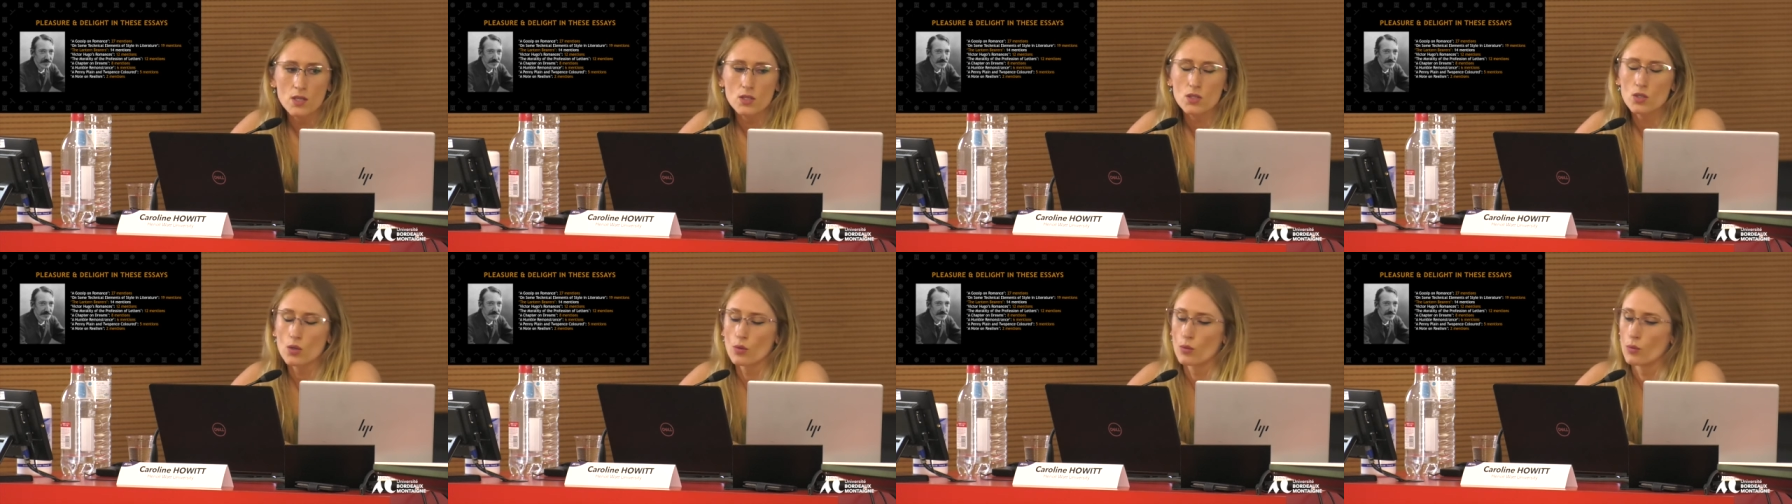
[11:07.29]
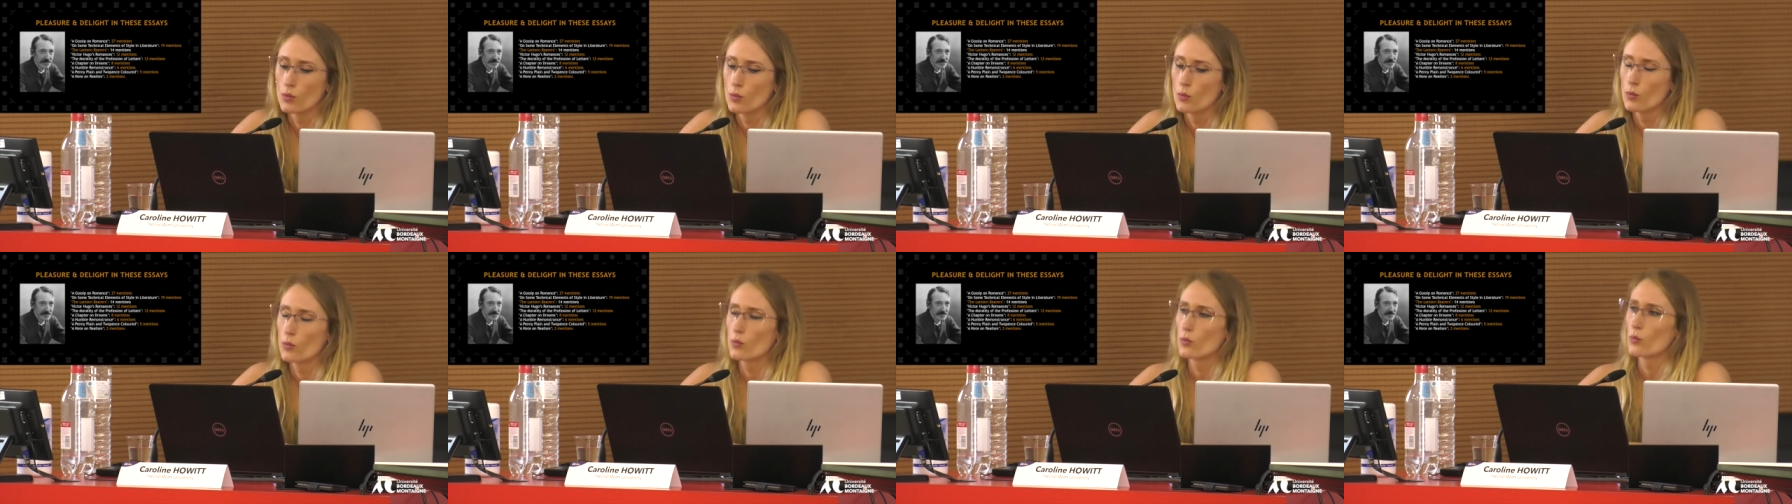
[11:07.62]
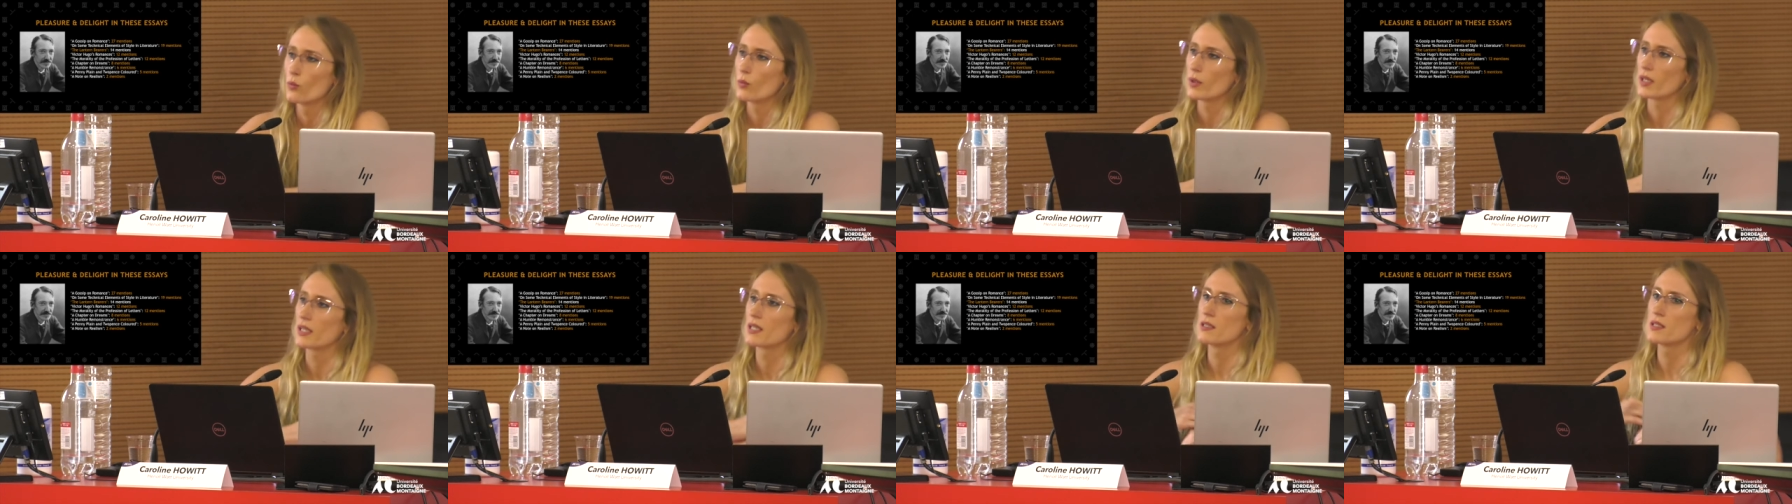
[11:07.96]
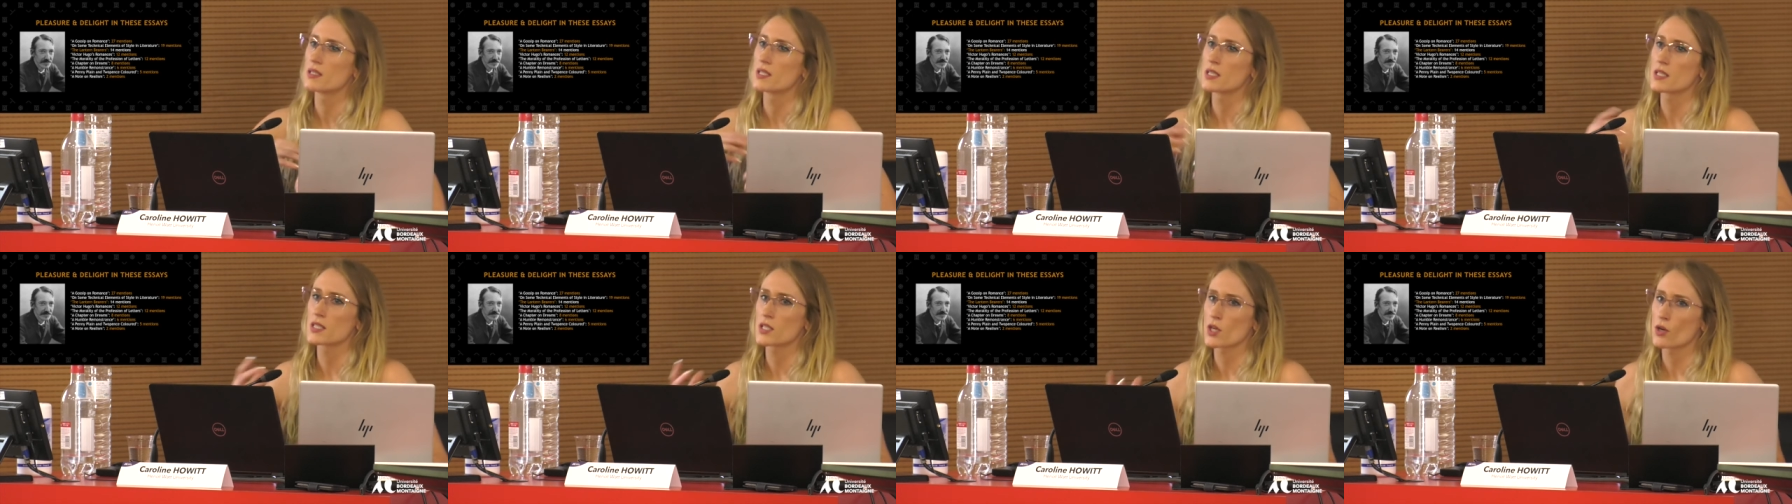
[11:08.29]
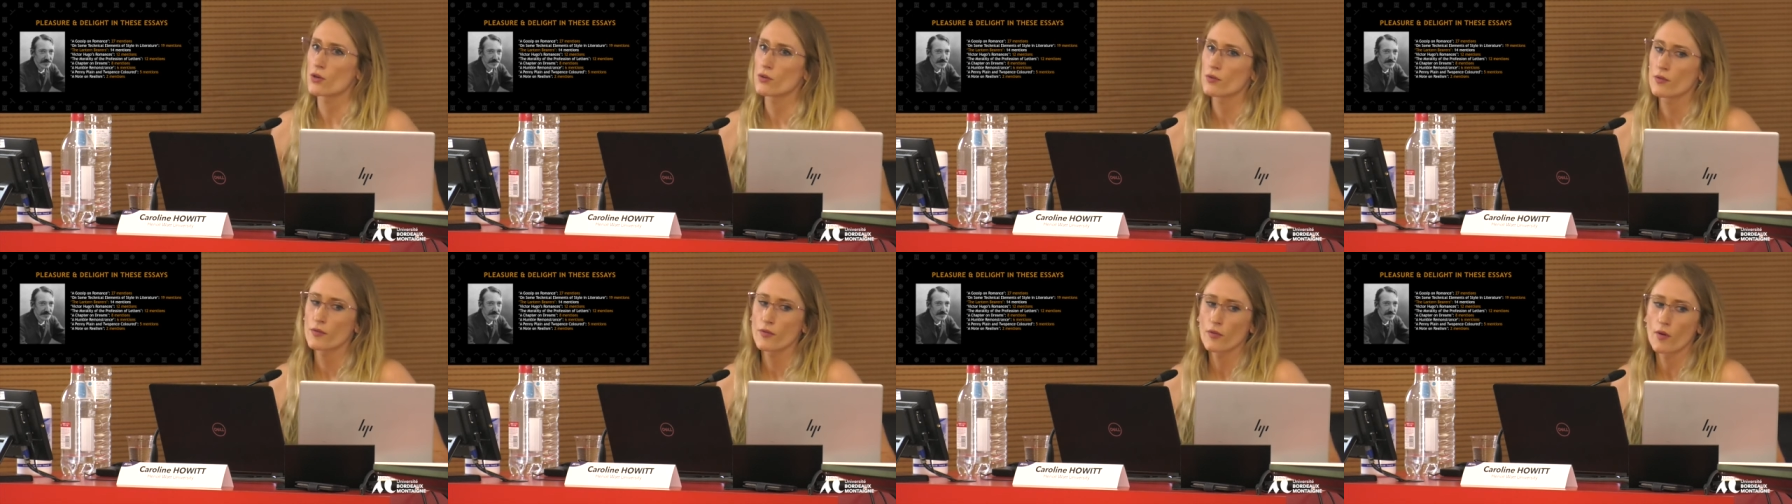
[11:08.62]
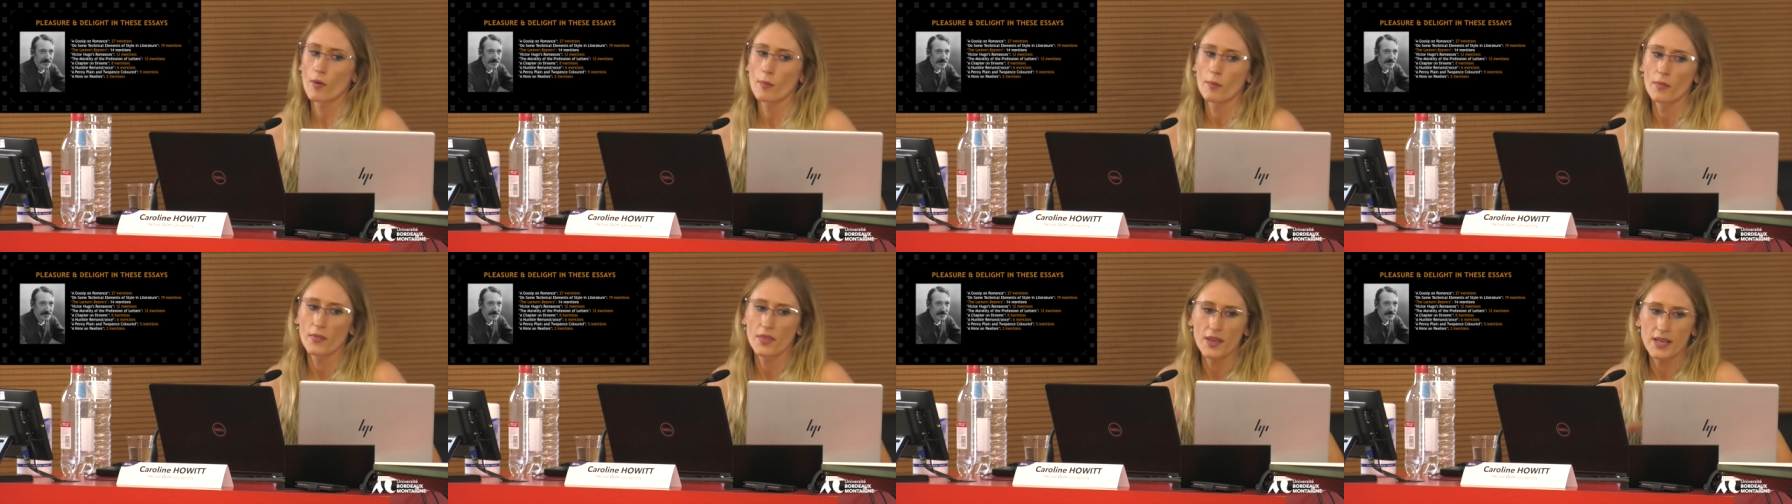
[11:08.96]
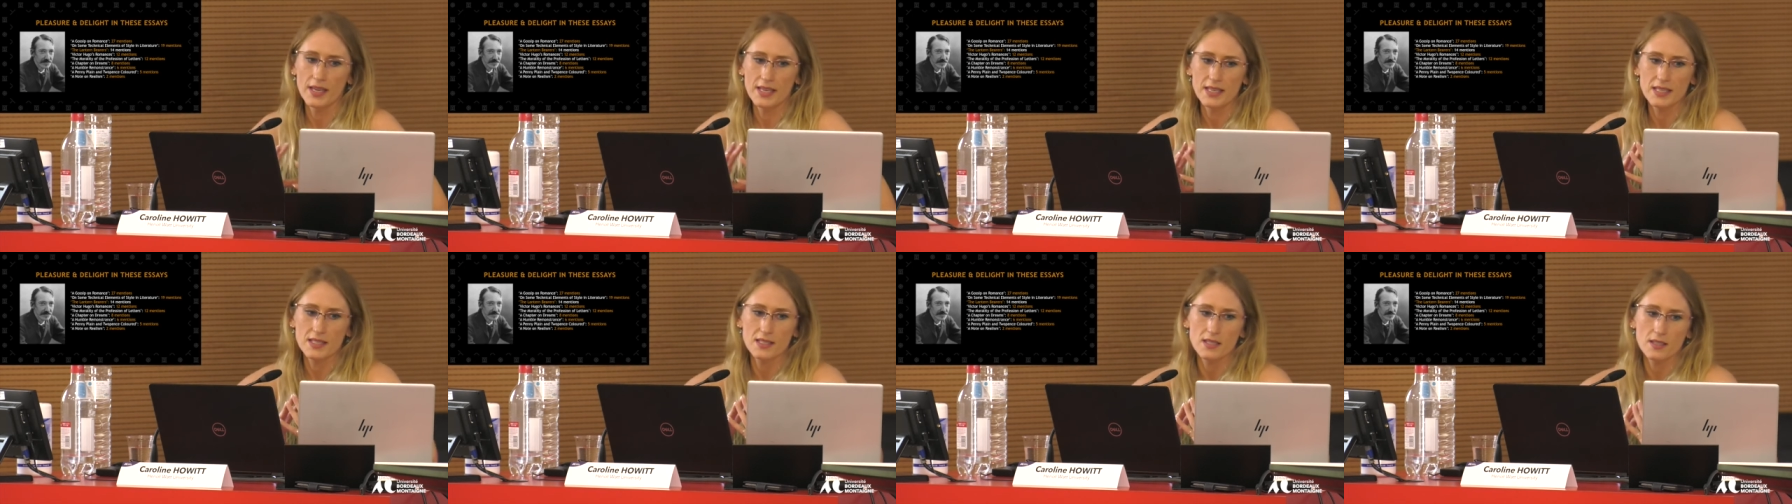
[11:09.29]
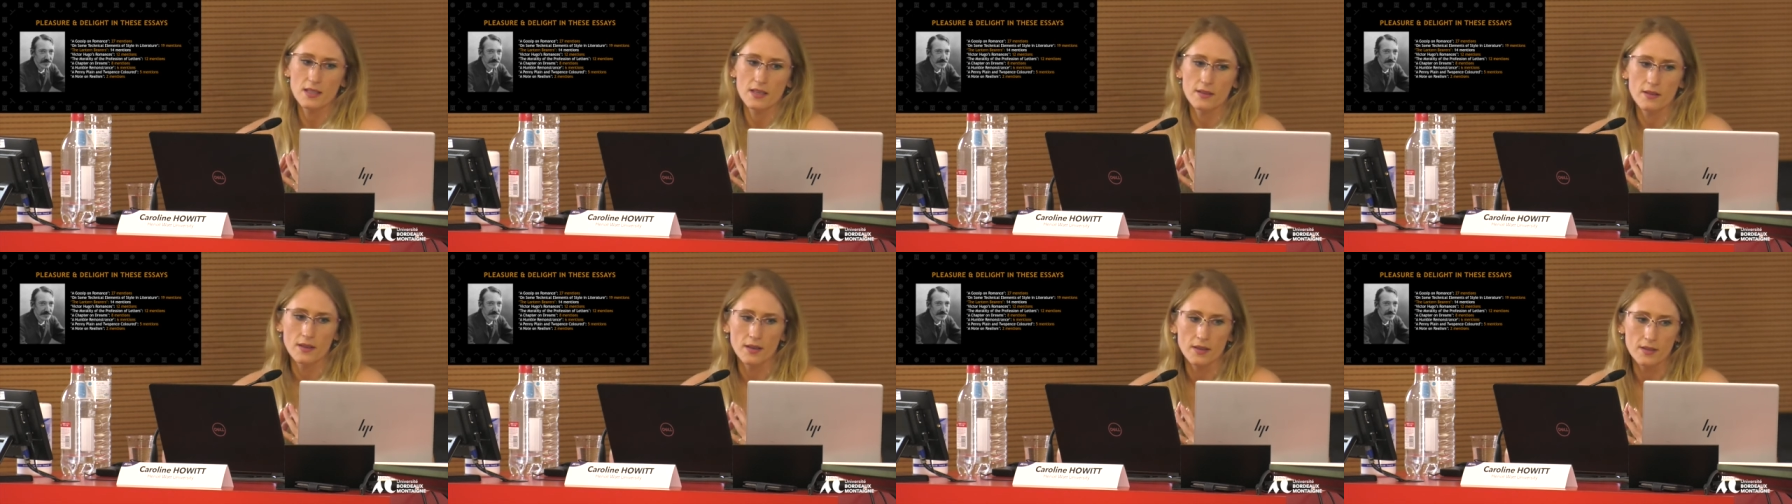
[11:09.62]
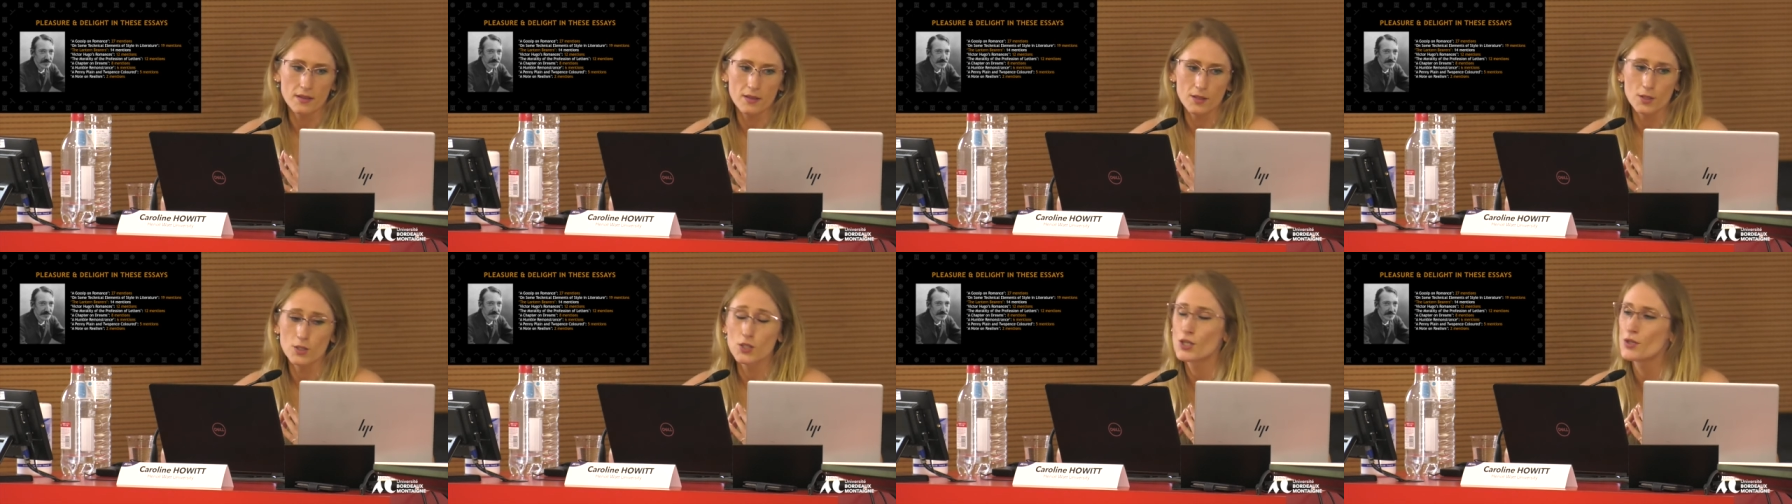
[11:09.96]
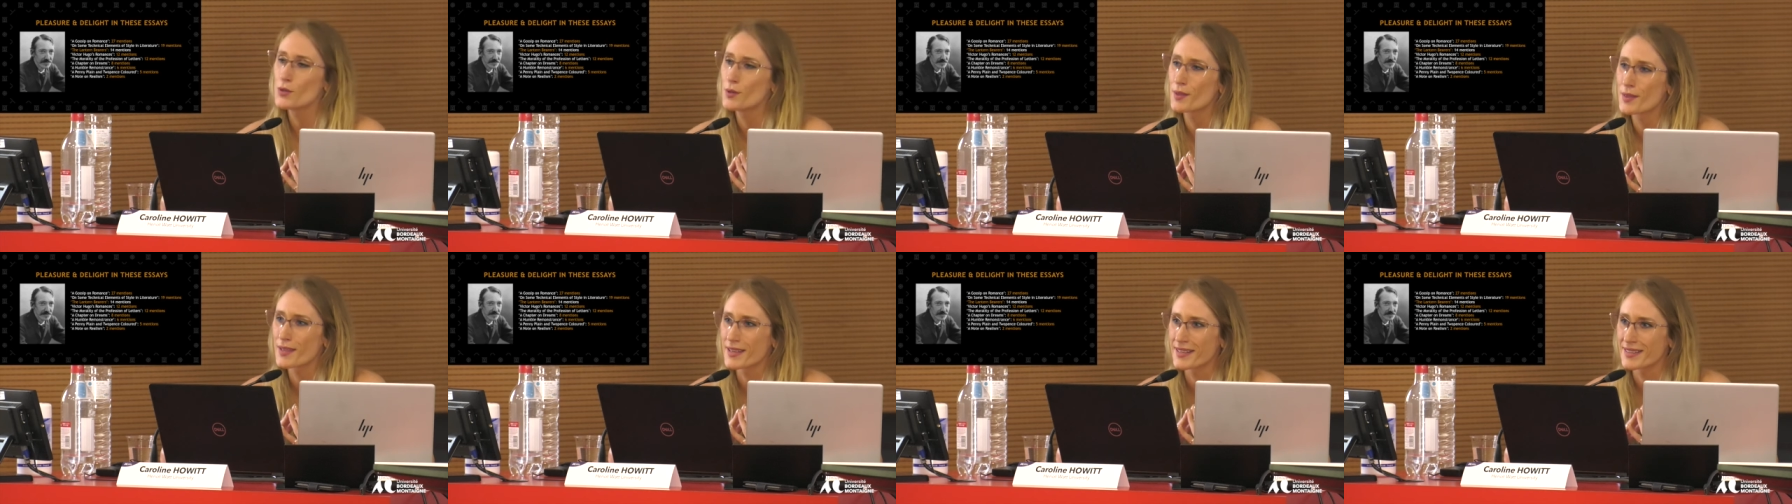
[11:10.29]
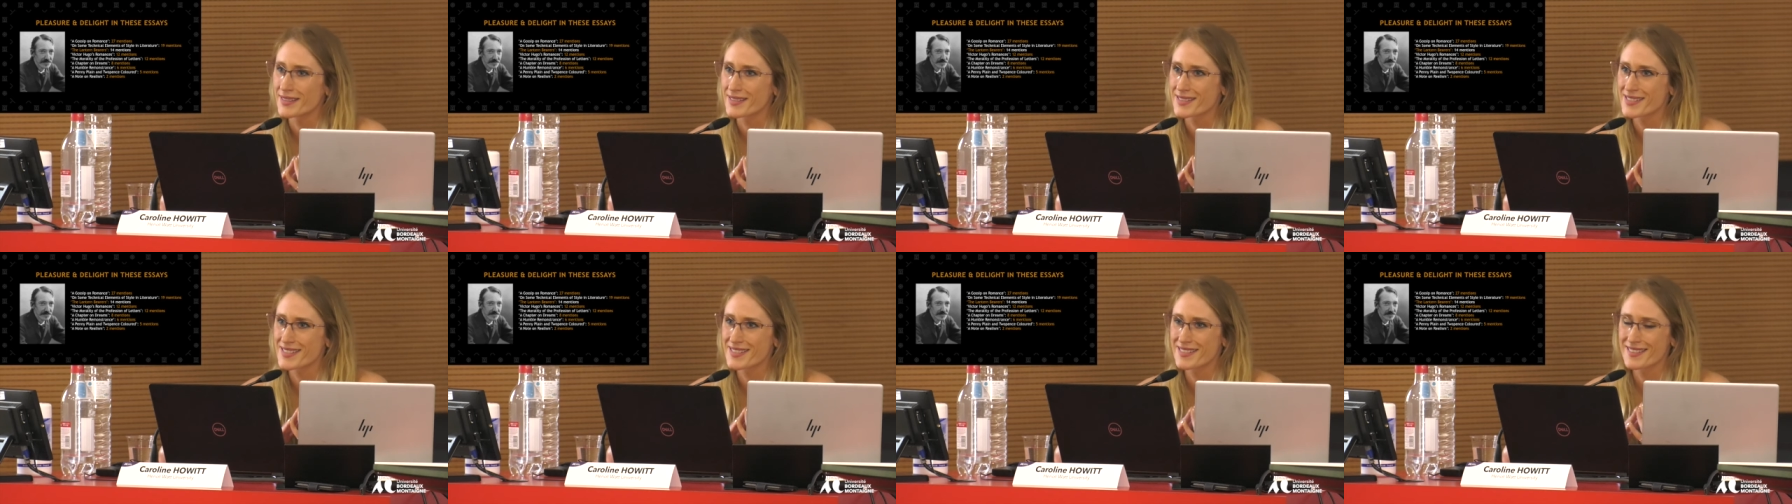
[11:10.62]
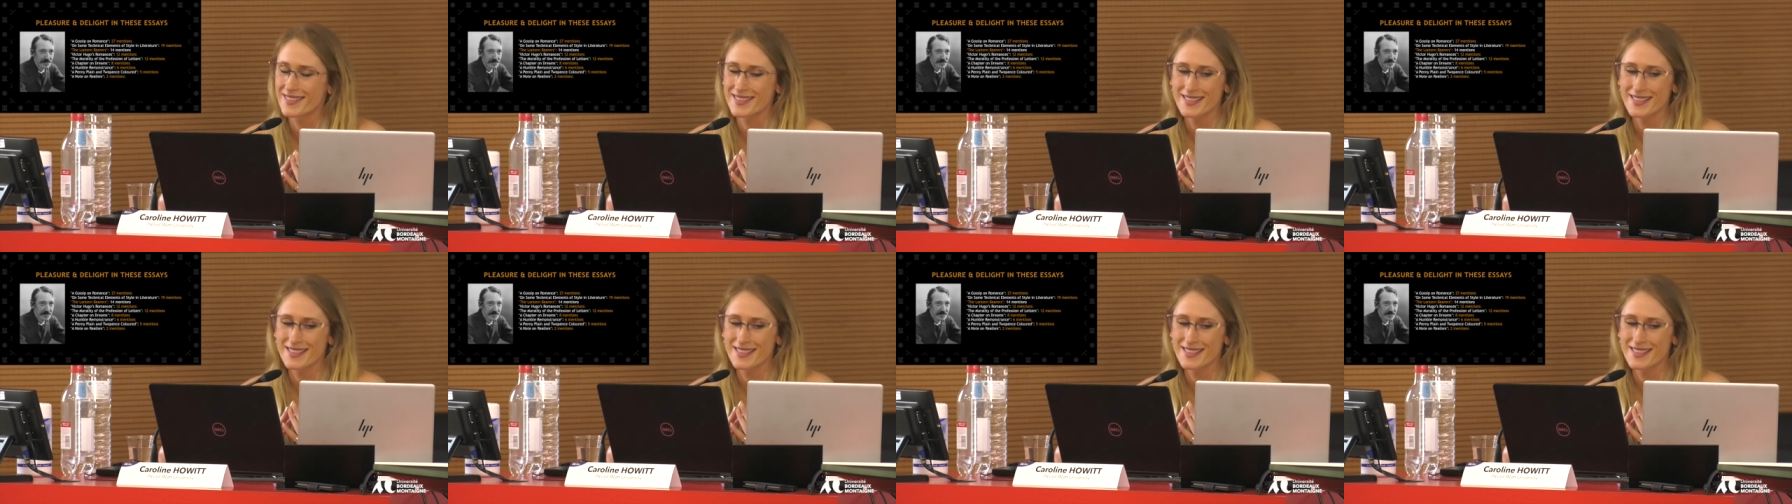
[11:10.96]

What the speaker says: So we can discern from this that the two things